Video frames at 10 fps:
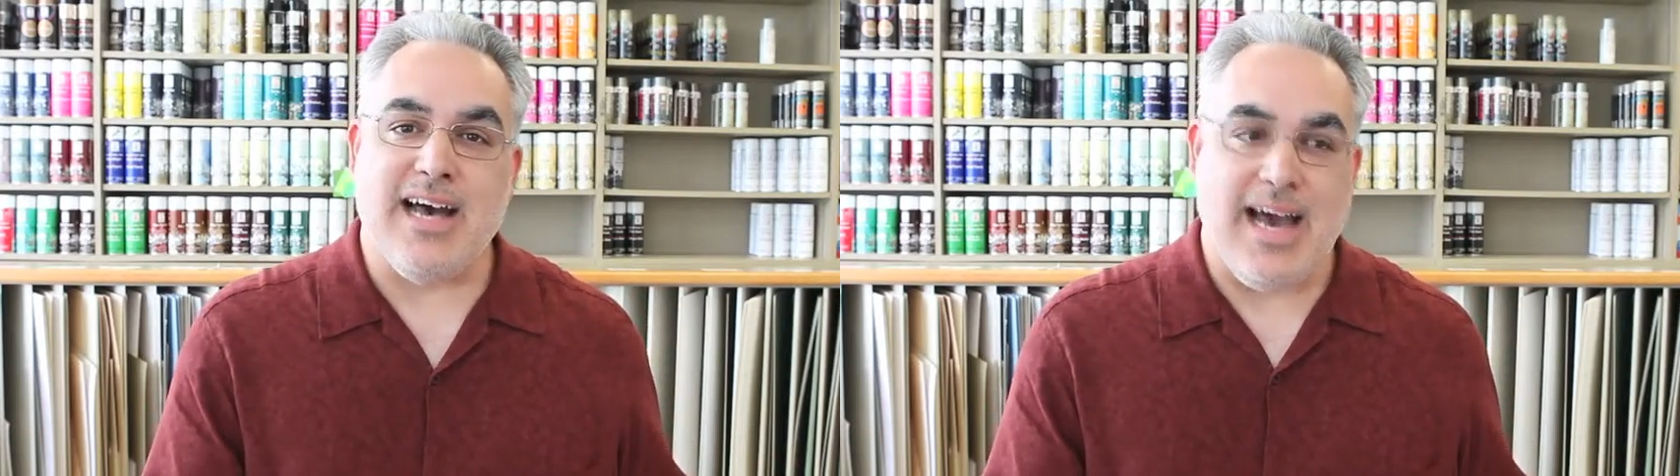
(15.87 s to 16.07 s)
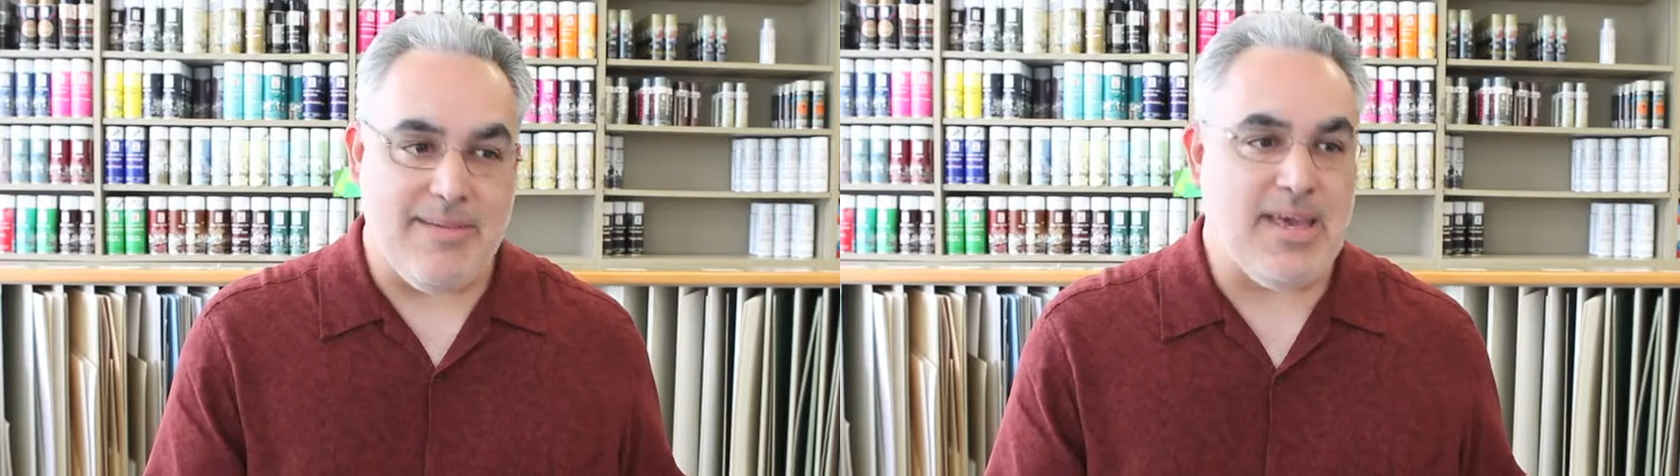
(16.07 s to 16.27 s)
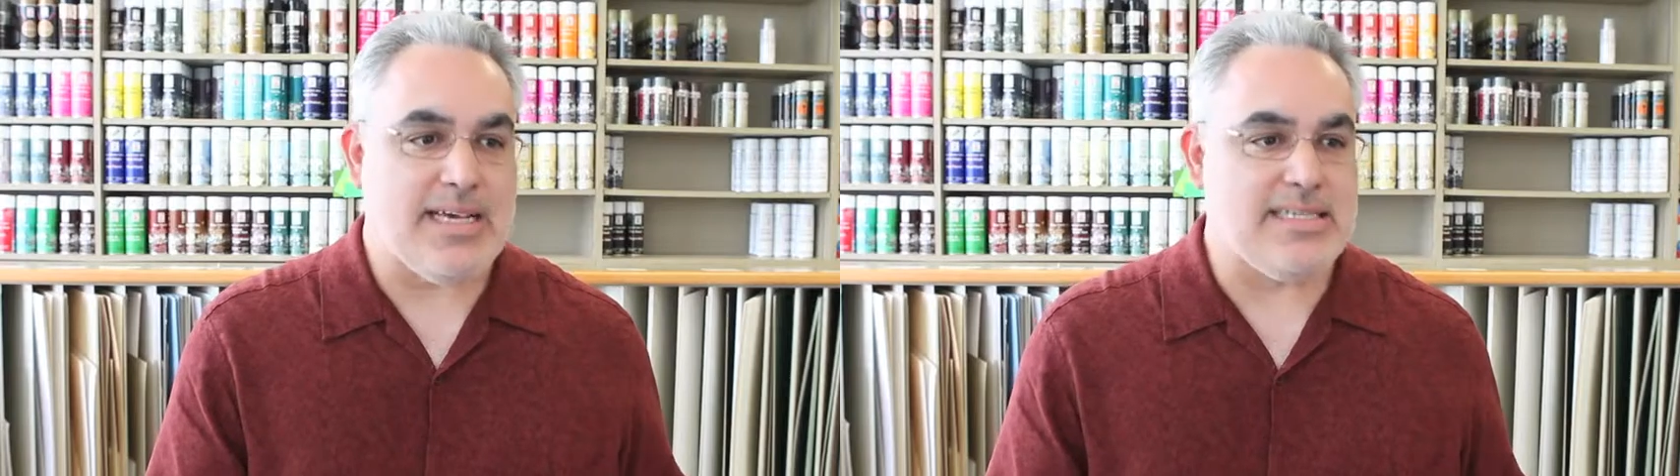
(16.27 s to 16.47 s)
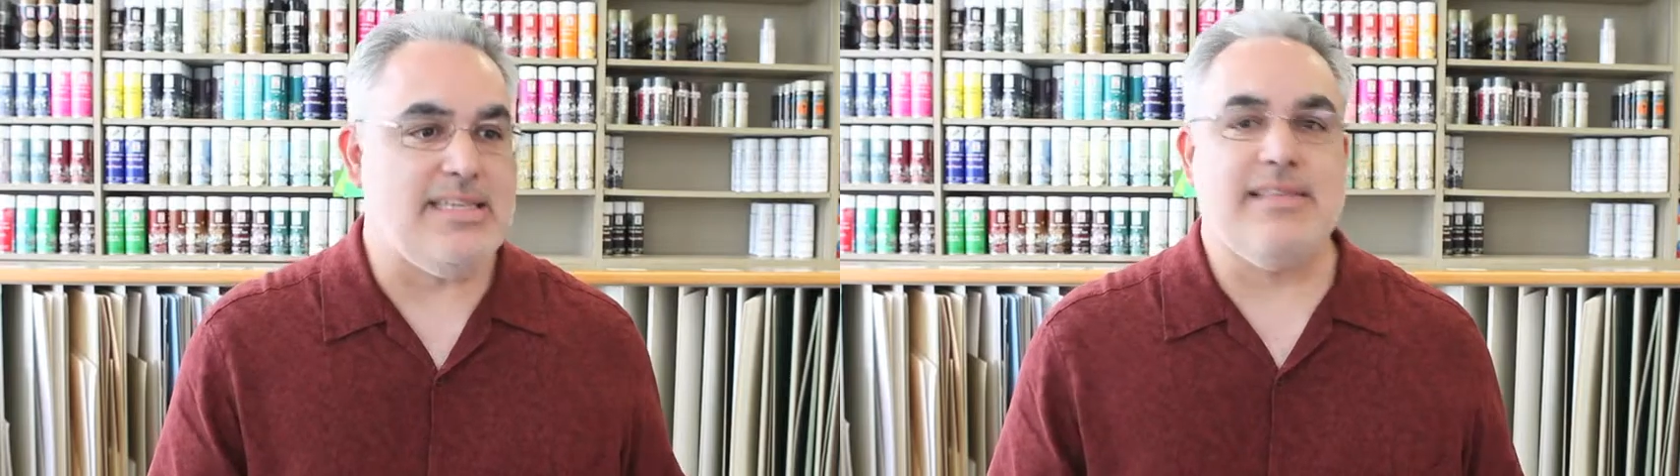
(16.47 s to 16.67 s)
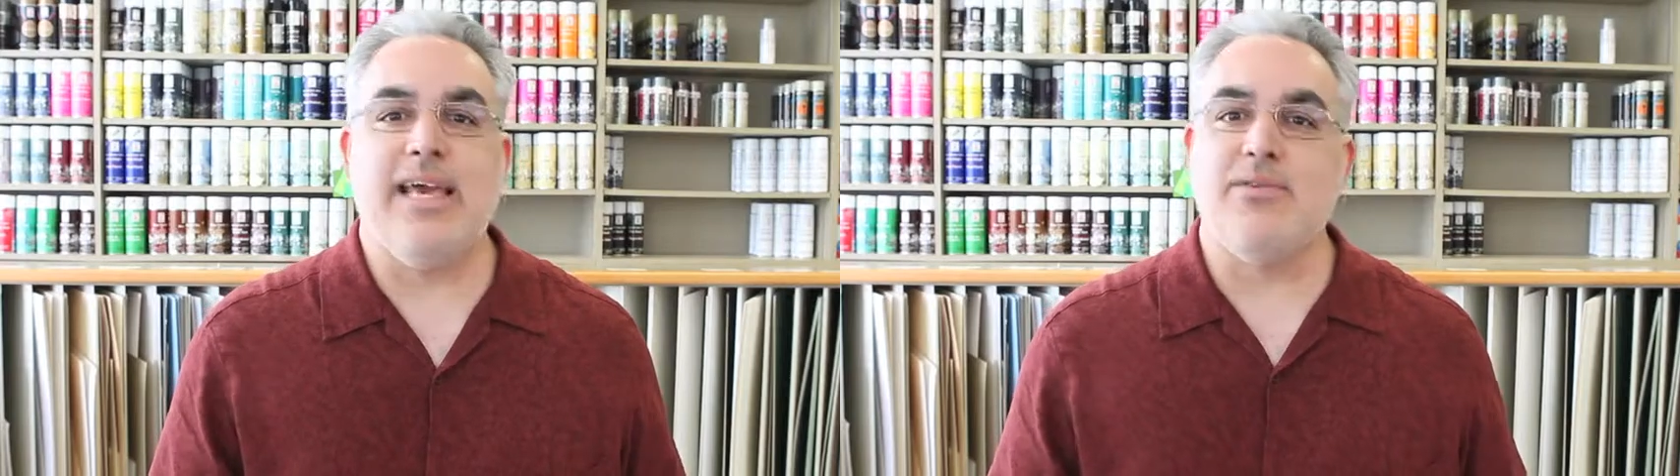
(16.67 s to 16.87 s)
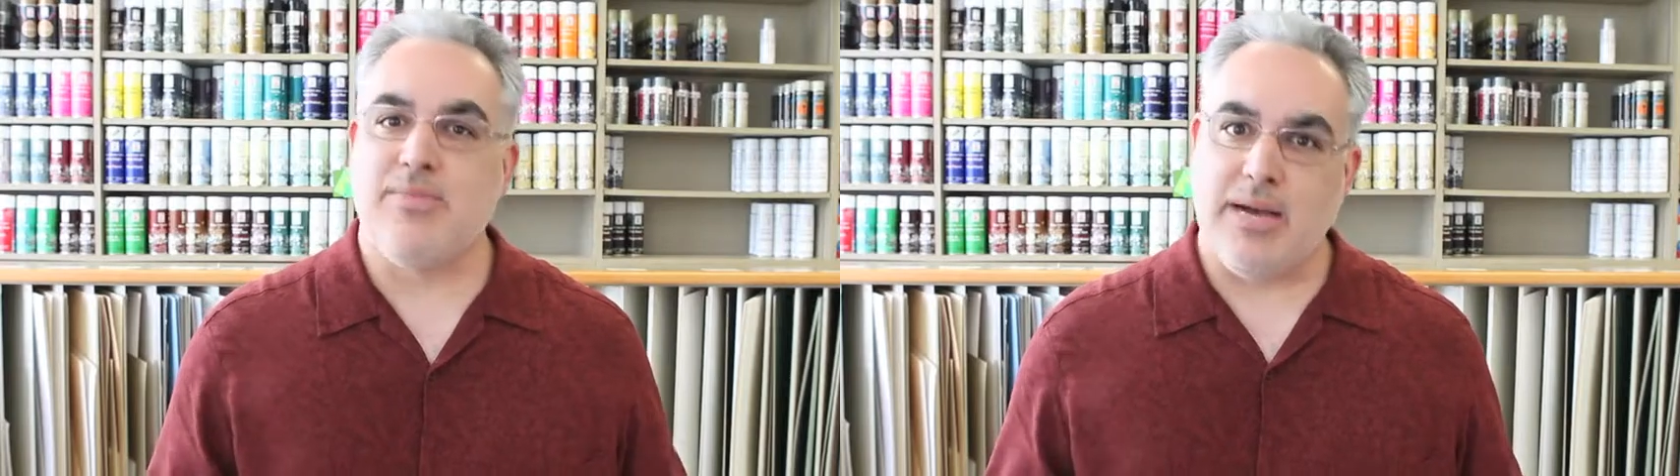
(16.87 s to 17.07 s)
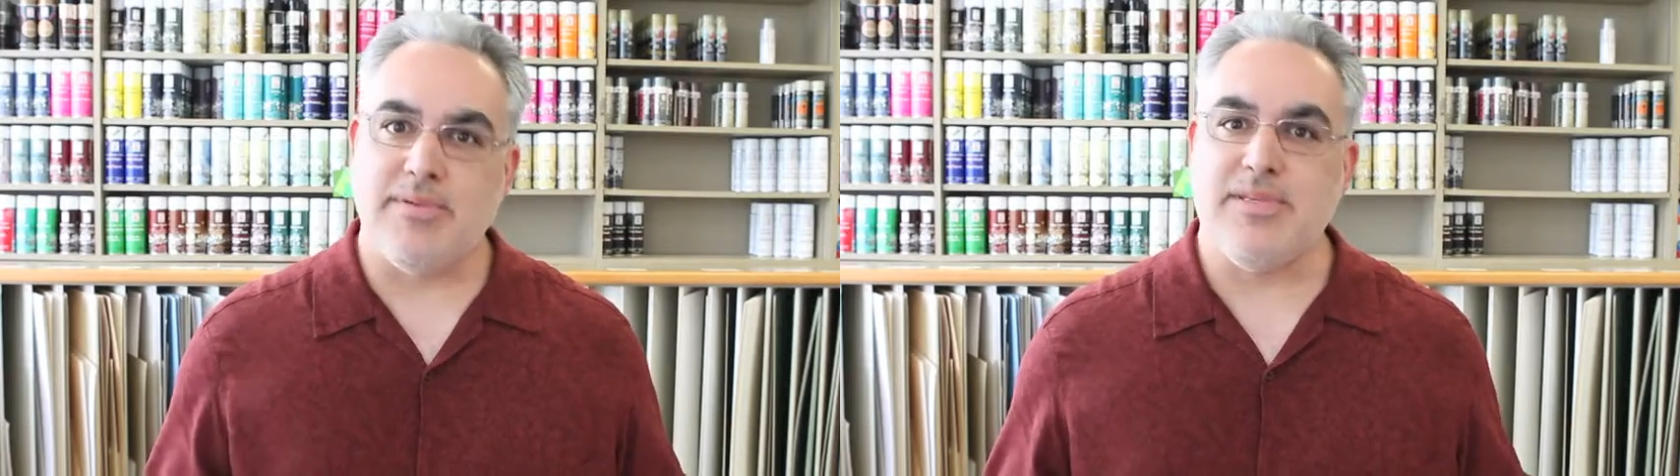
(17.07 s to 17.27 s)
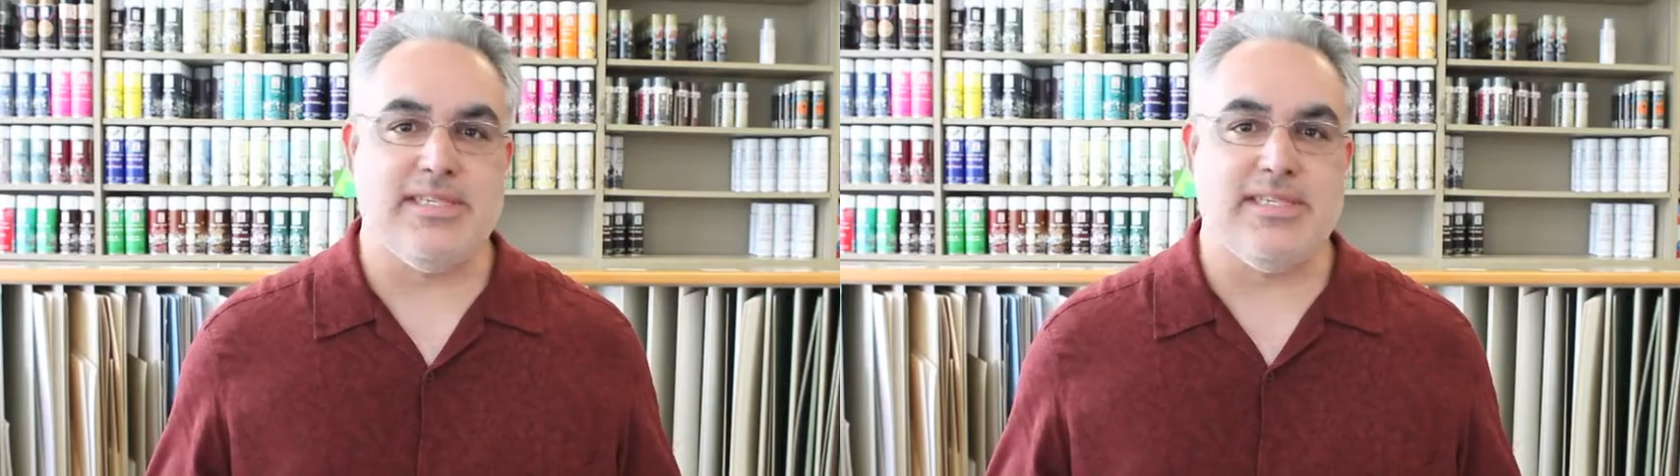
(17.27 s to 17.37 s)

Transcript: I'm guessing that they would probably